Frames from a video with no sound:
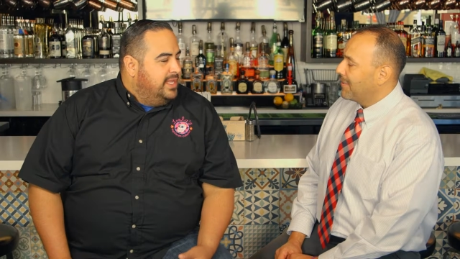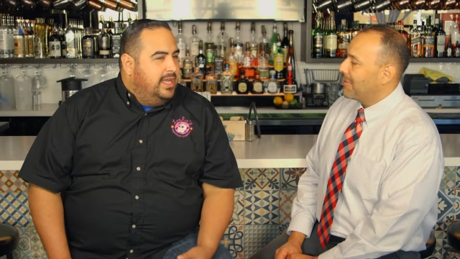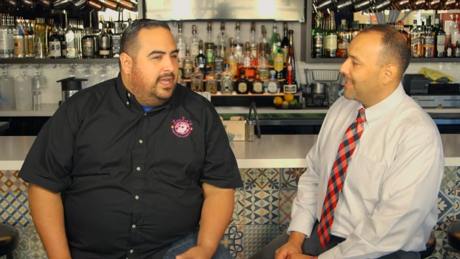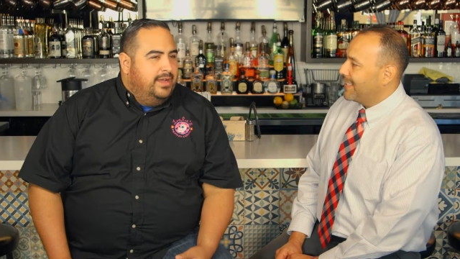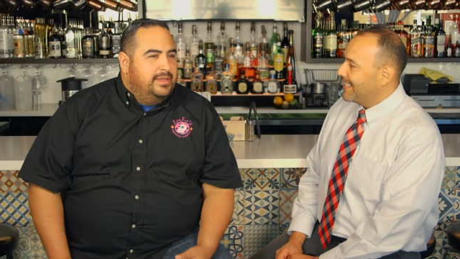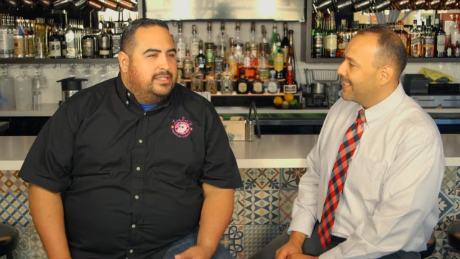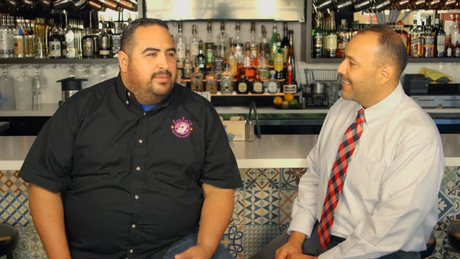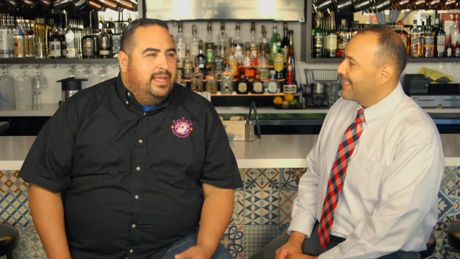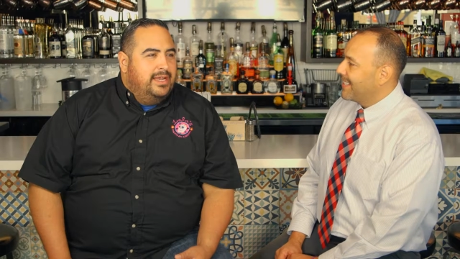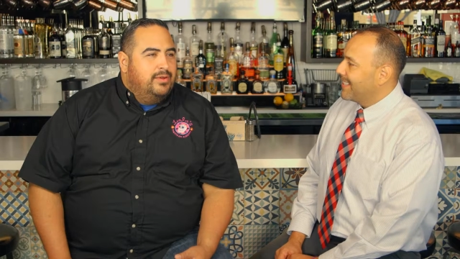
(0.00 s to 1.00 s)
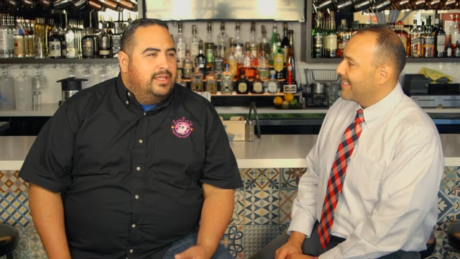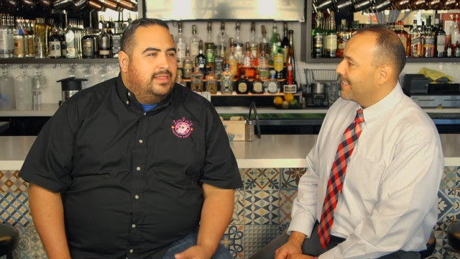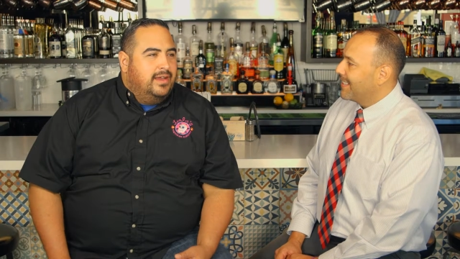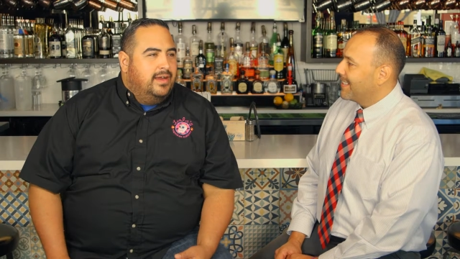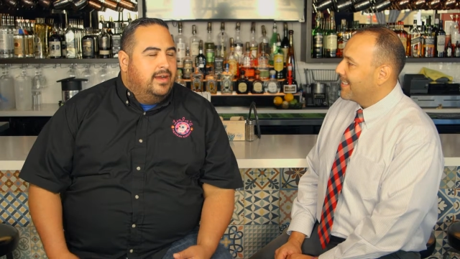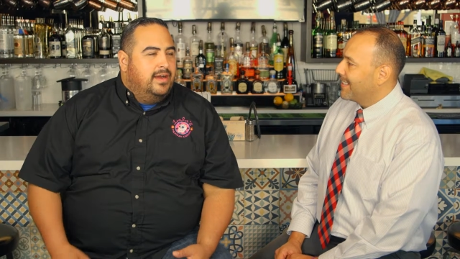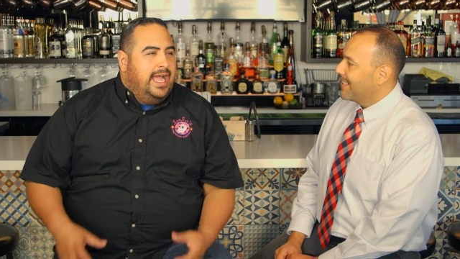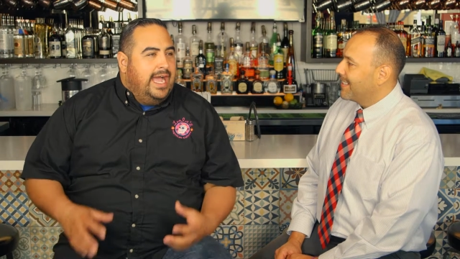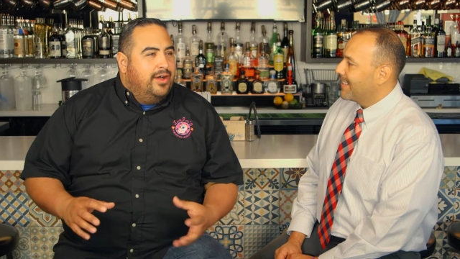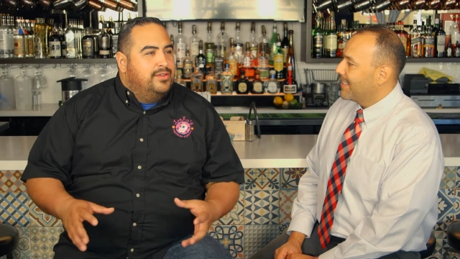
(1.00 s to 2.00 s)
Speaker 1: Um, it's made with our
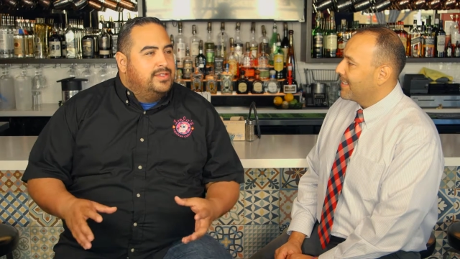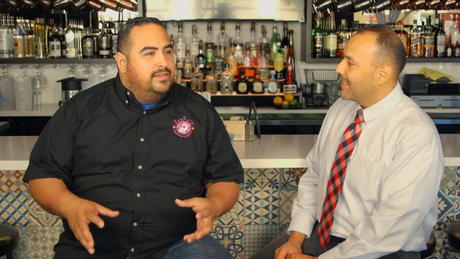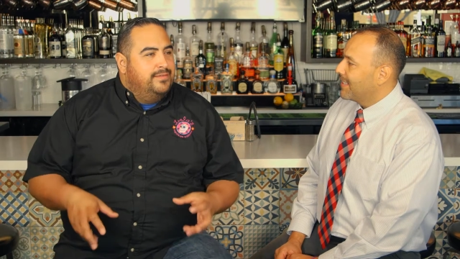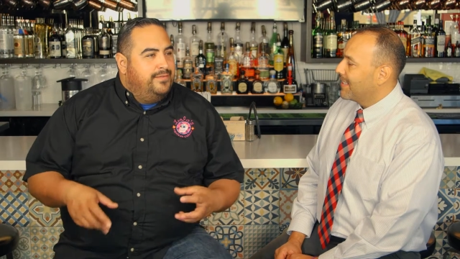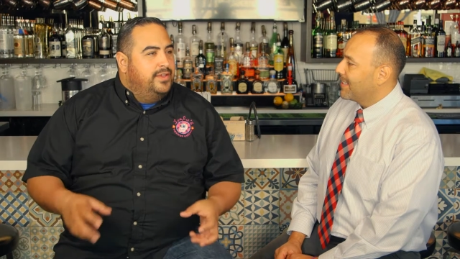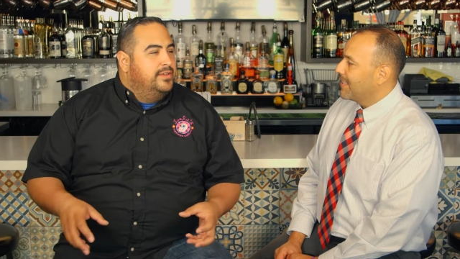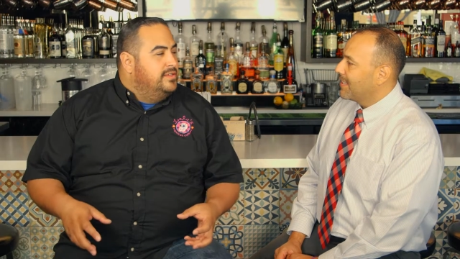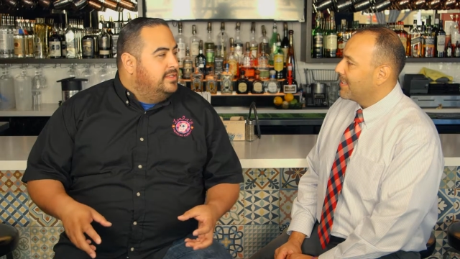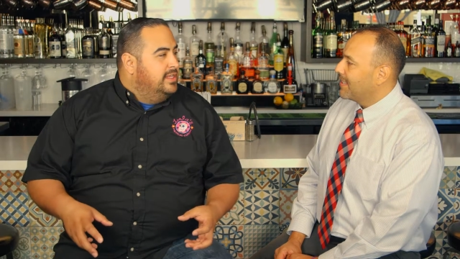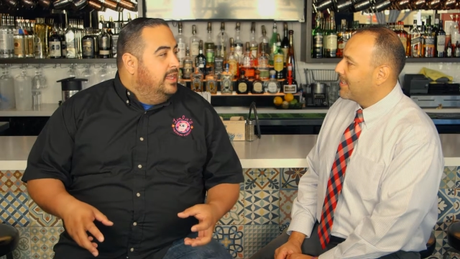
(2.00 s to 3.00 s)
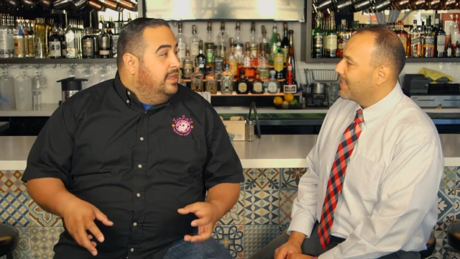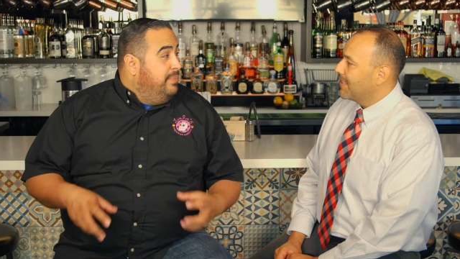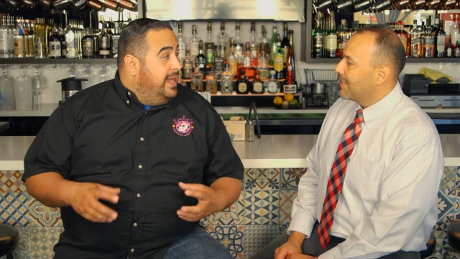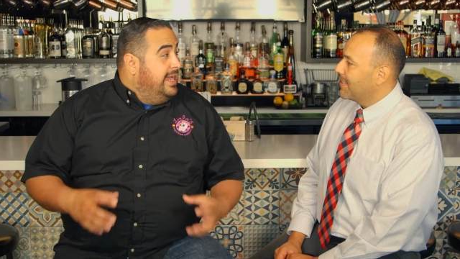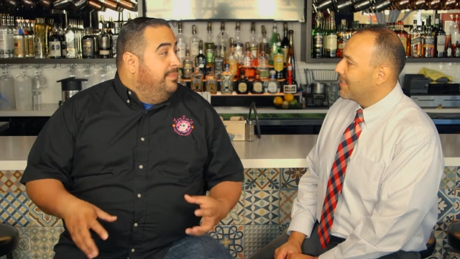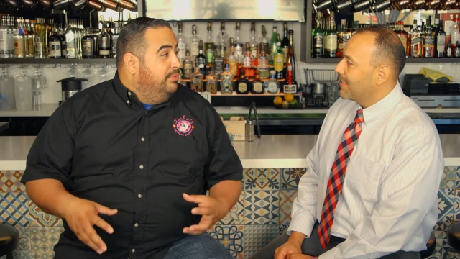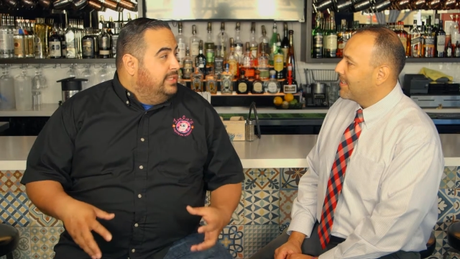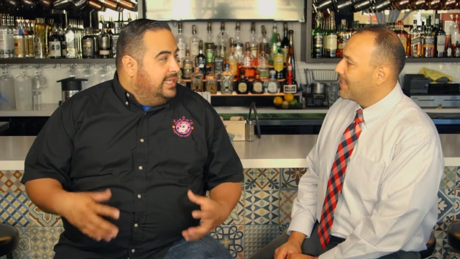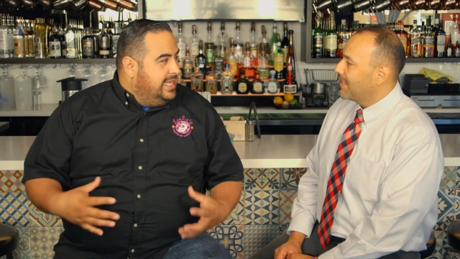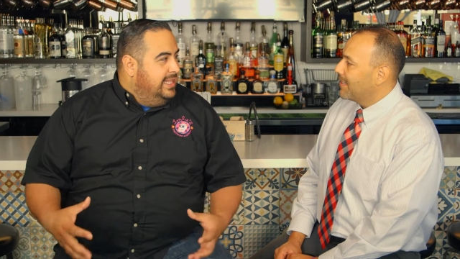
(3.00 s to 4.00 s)
house infused pineapple
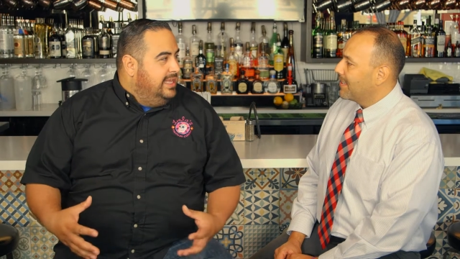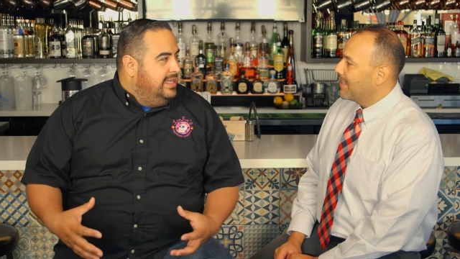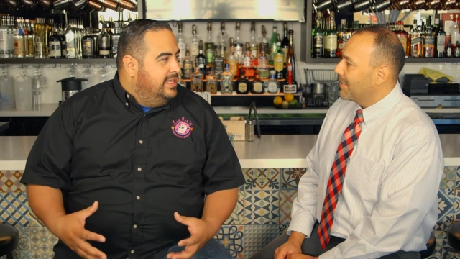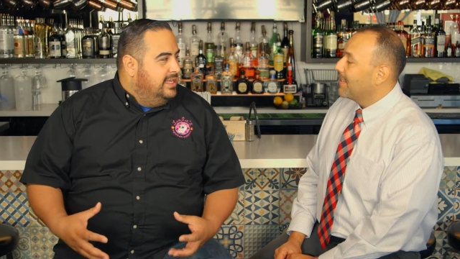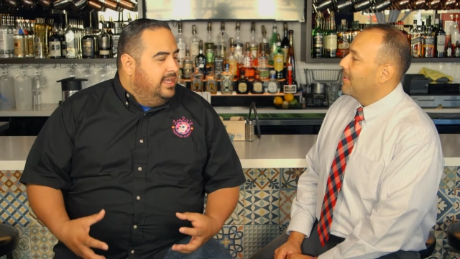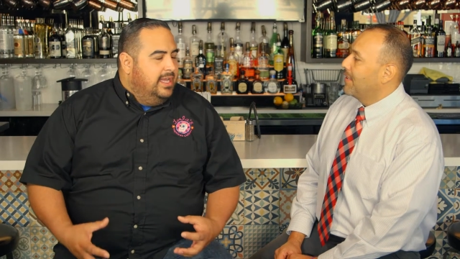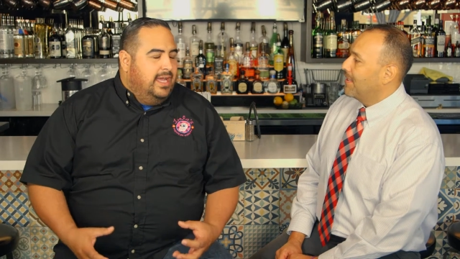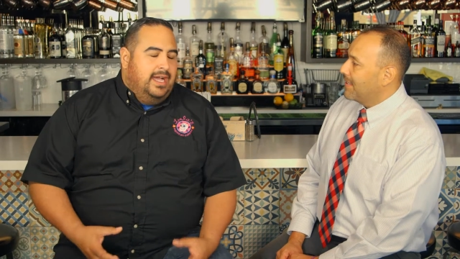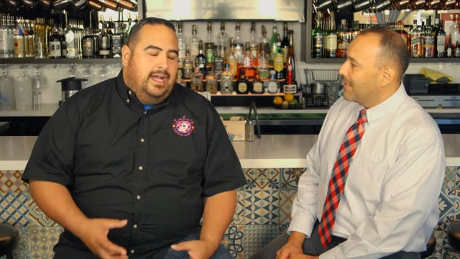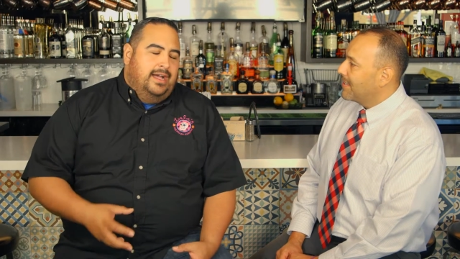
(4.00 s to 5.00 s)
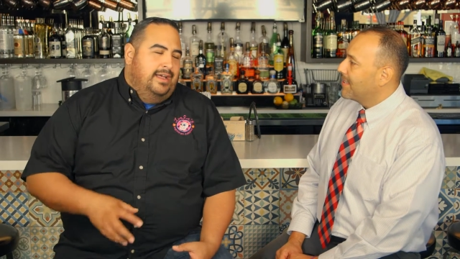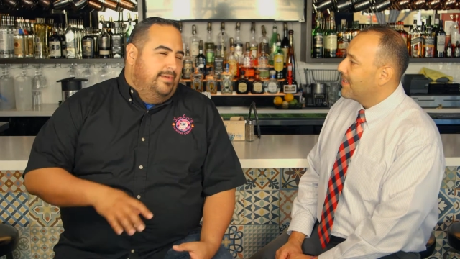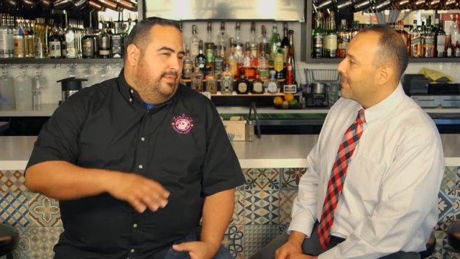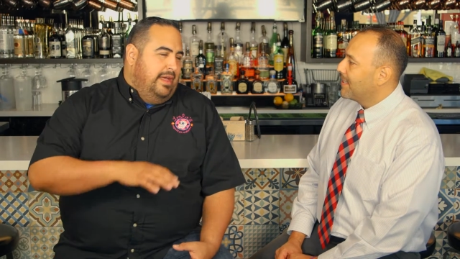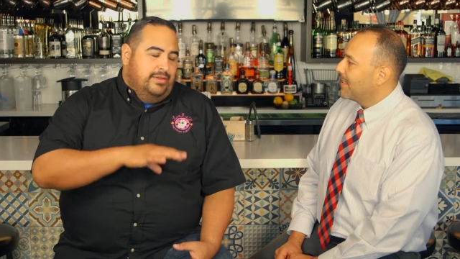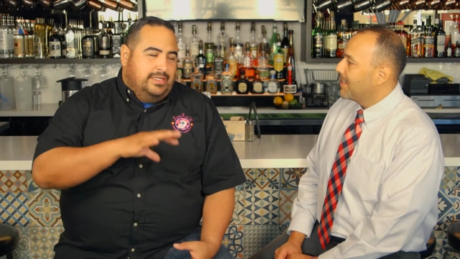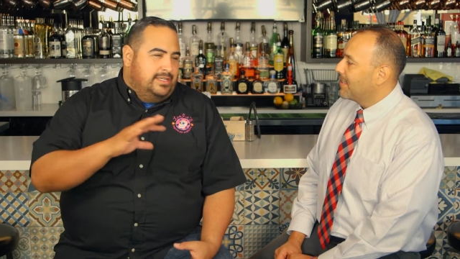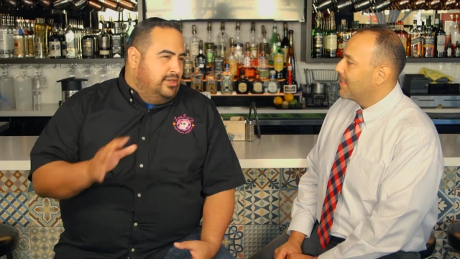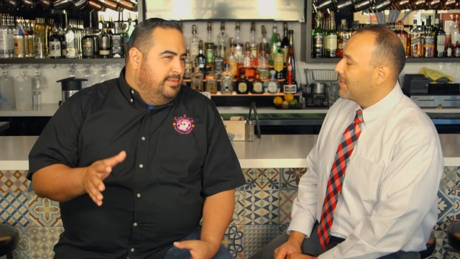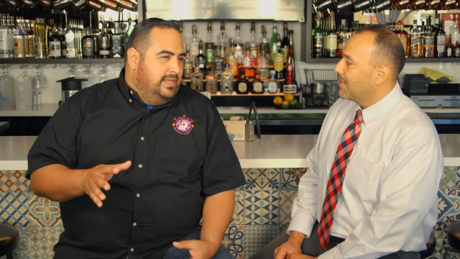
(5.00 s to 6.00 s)
tequila. Uh, that one's
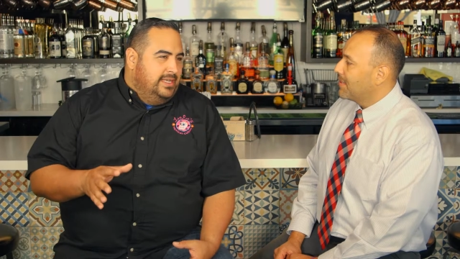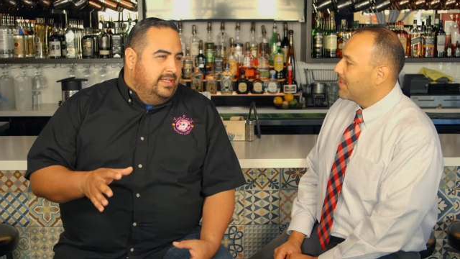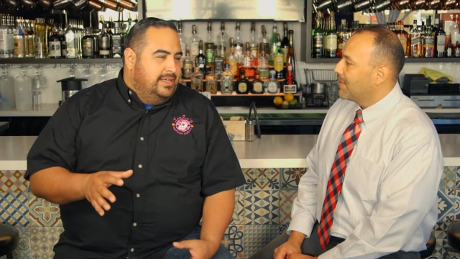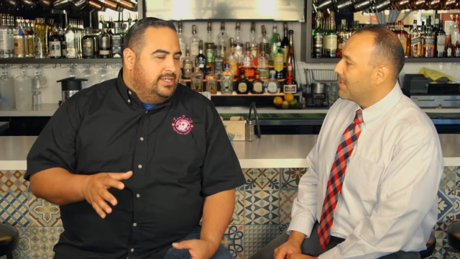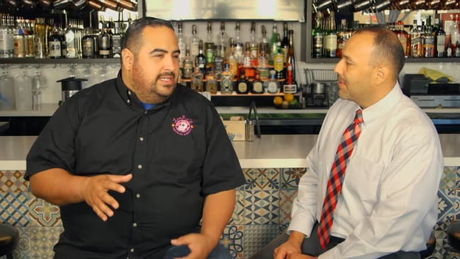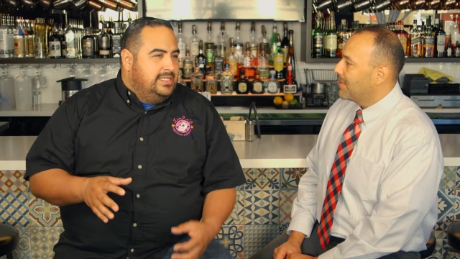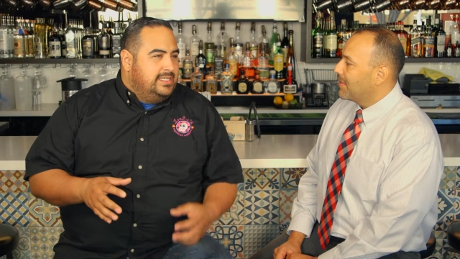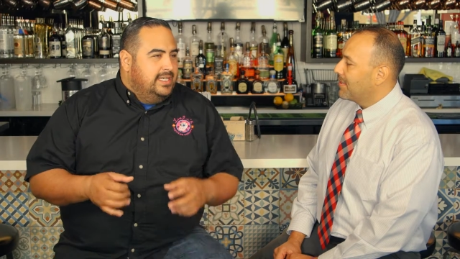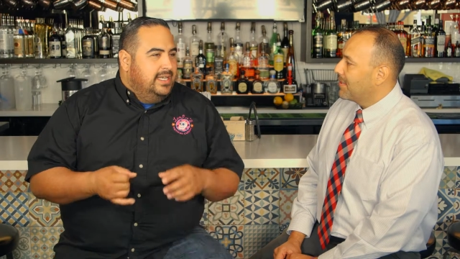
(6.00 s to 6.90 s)
extremely delicious.